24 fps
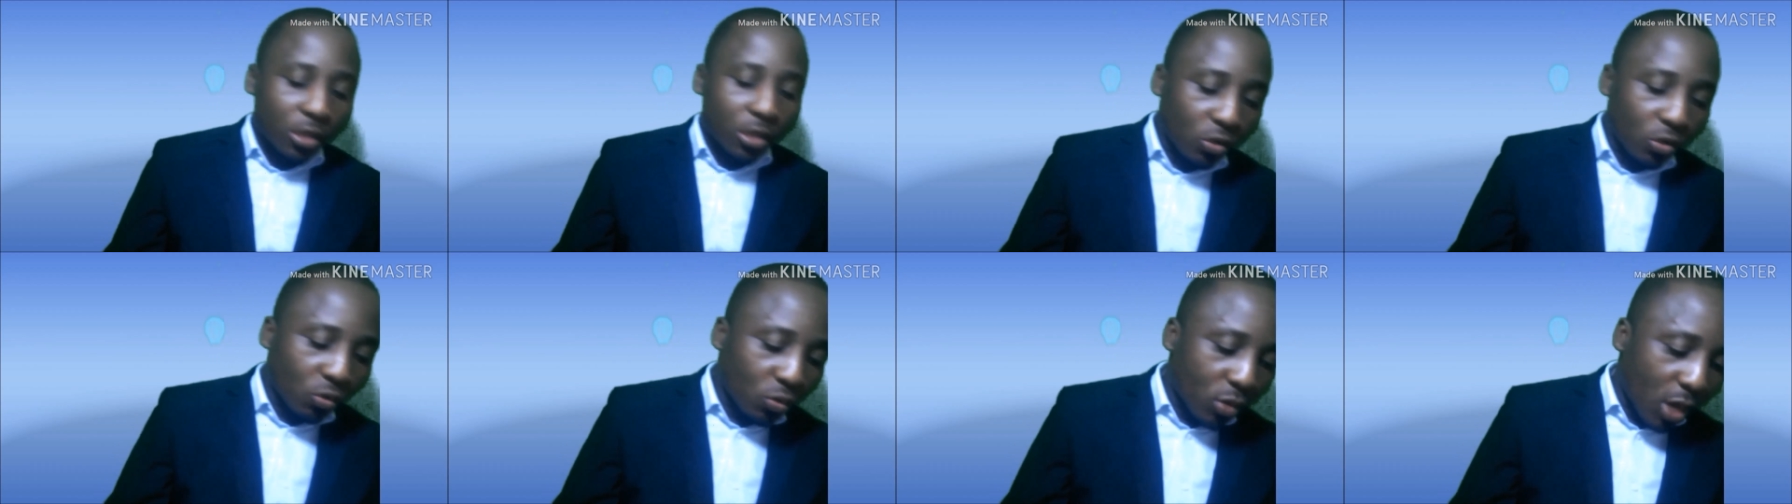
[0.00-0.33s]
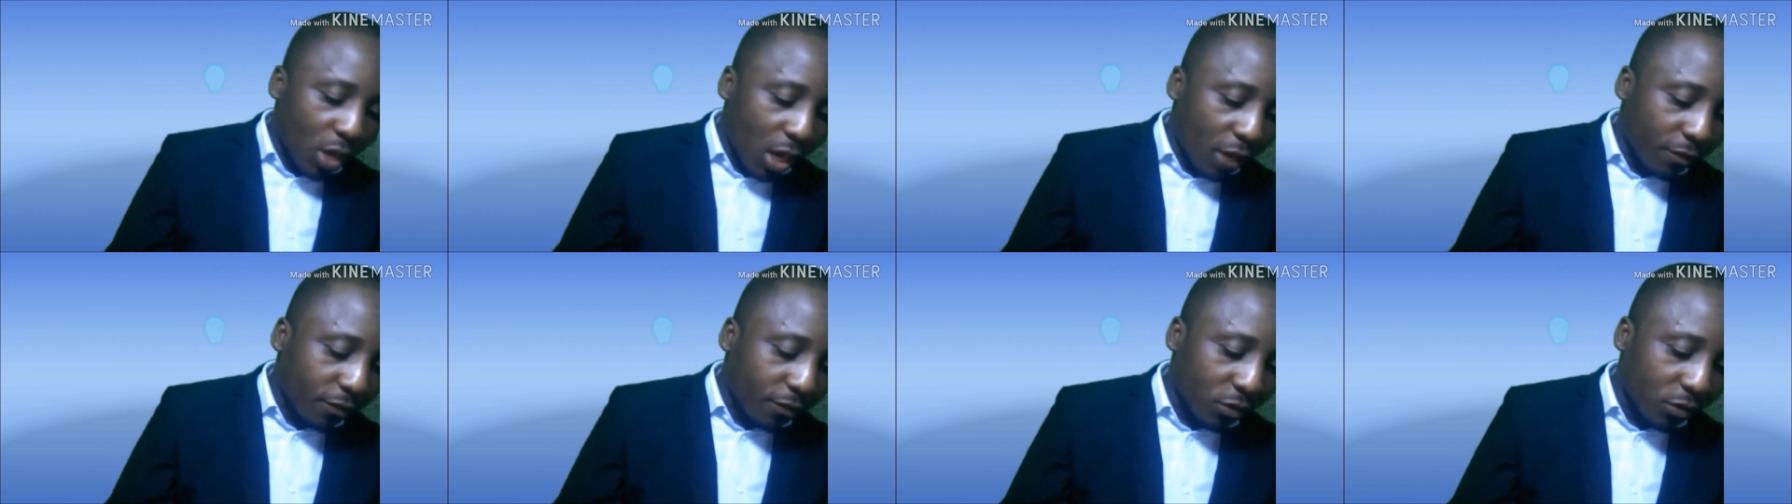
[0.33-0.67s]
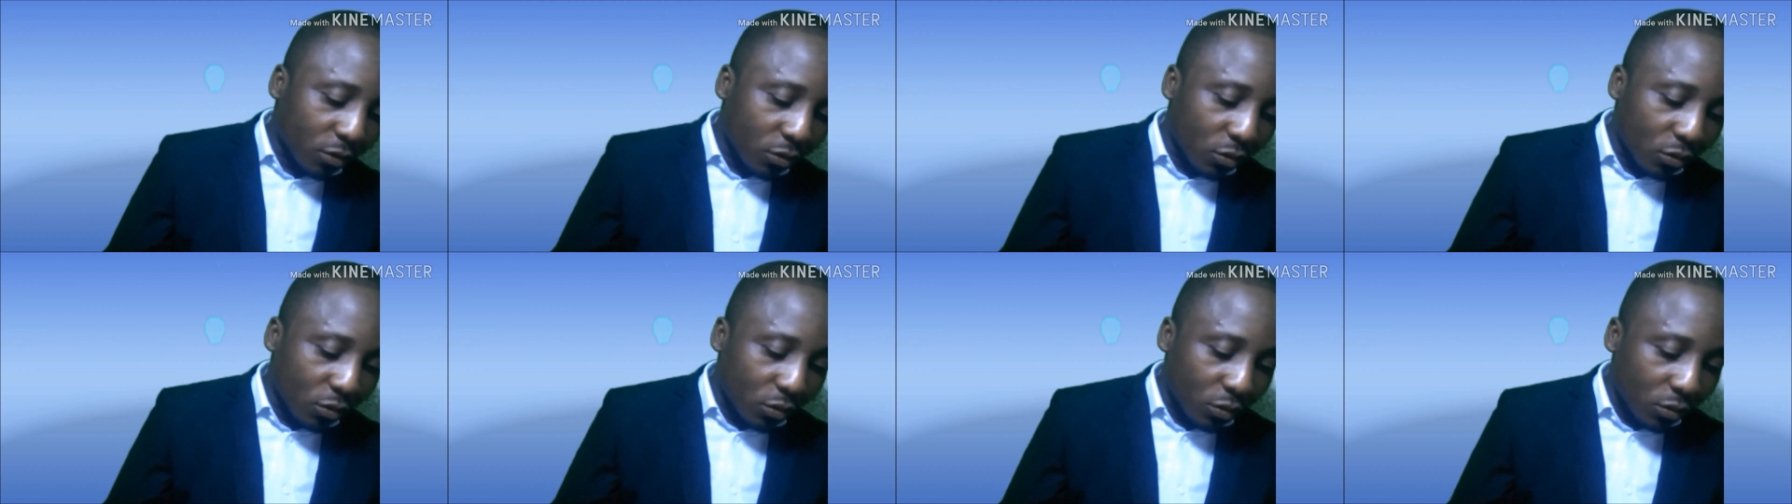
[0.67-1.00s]
you have
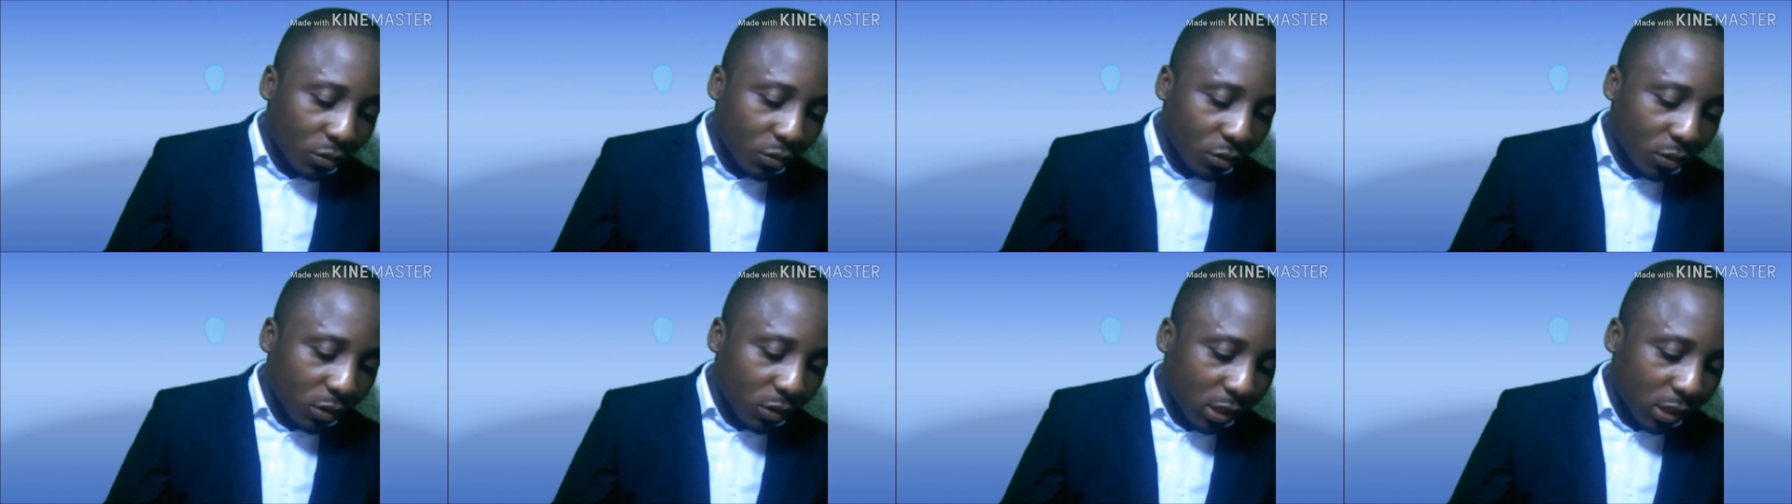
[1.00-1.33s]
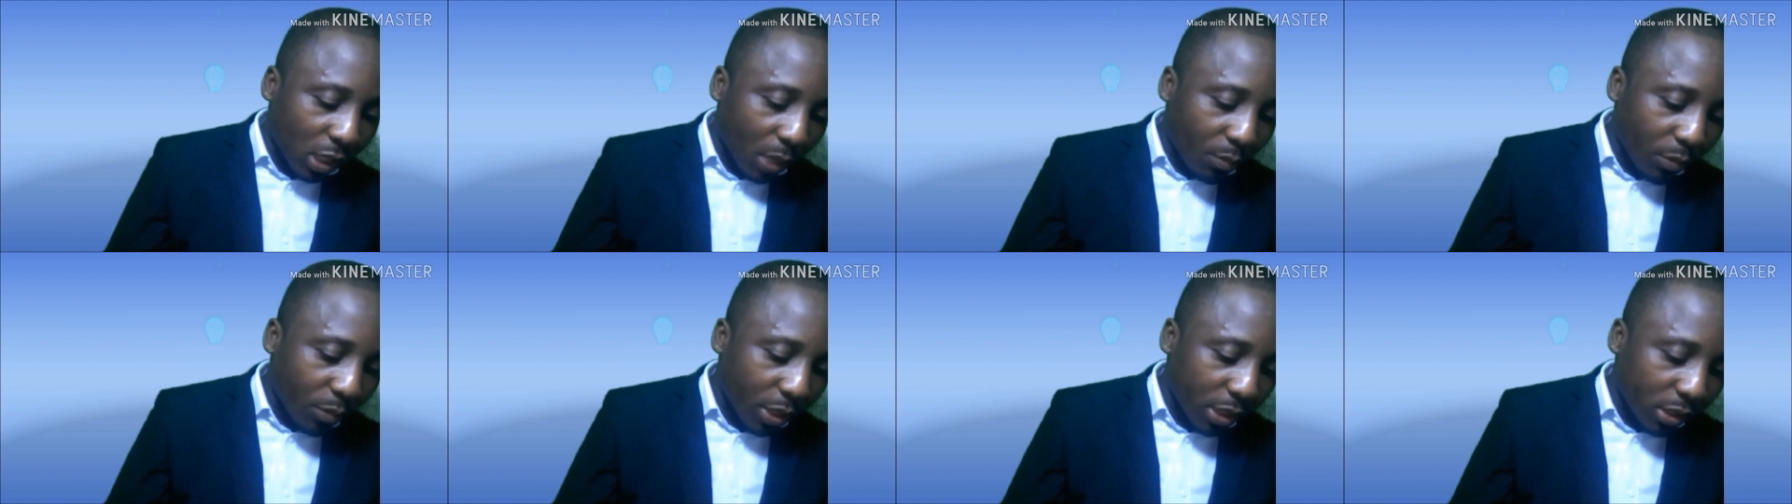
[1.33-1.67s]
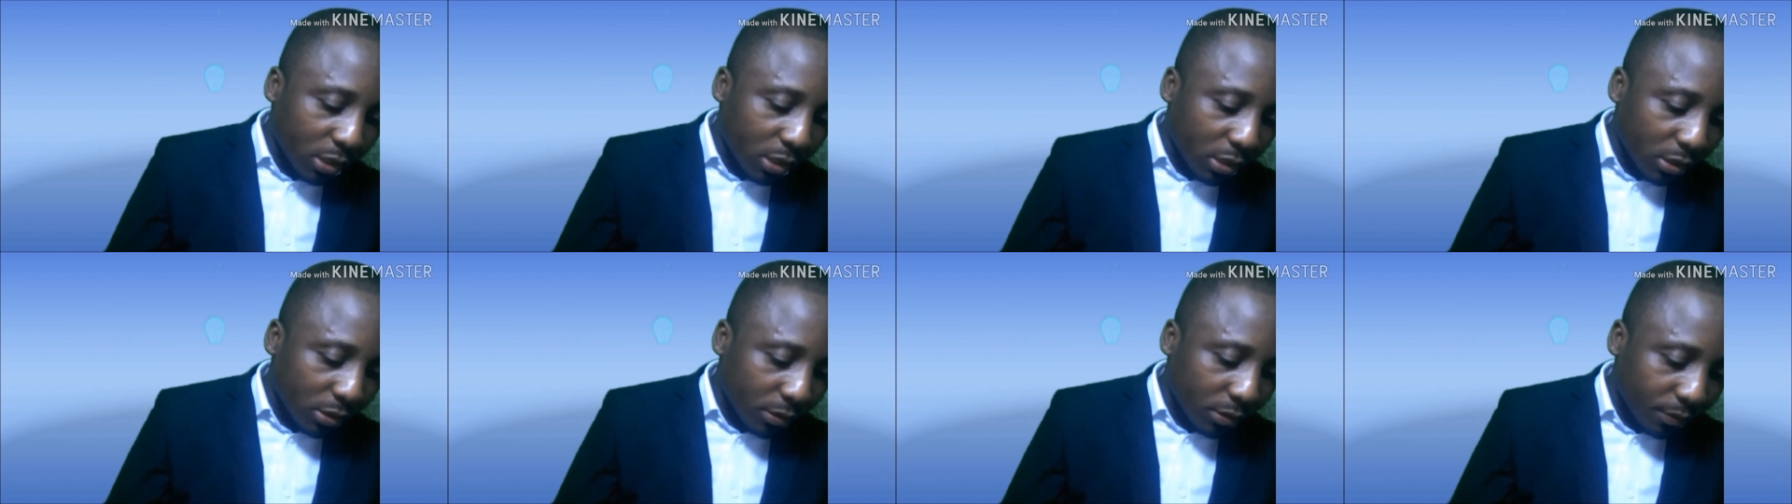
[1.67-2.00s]
to
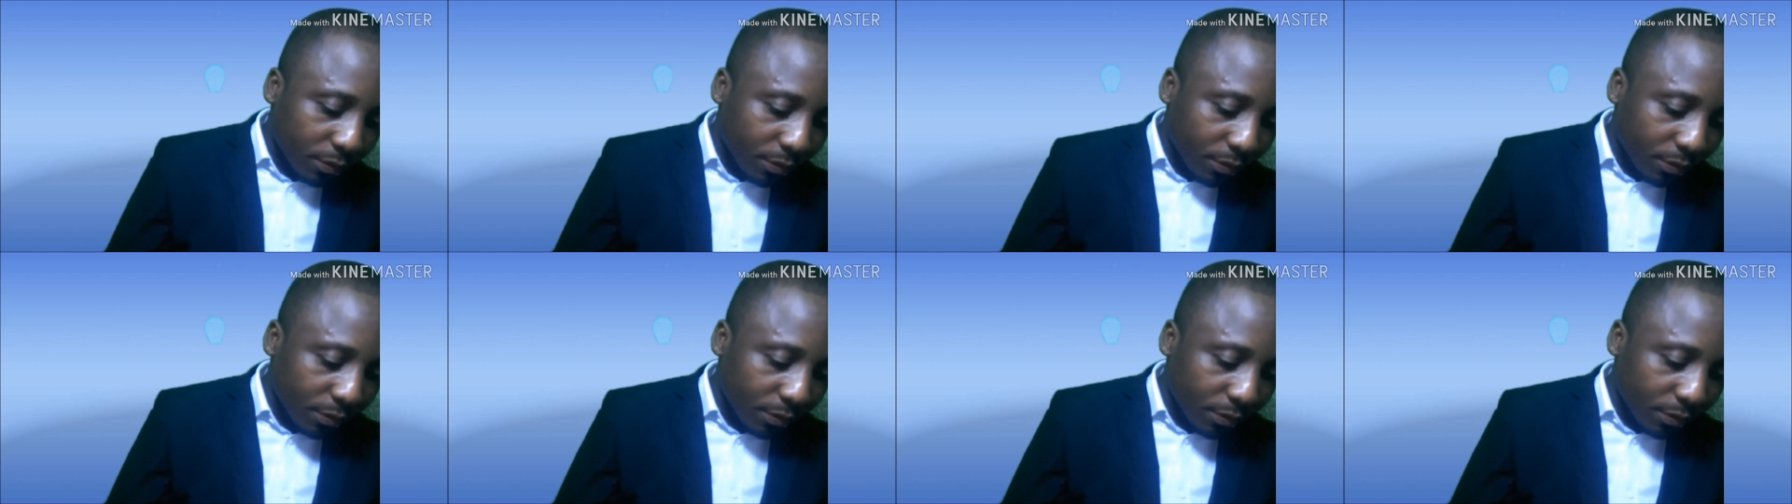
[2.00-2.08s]
submit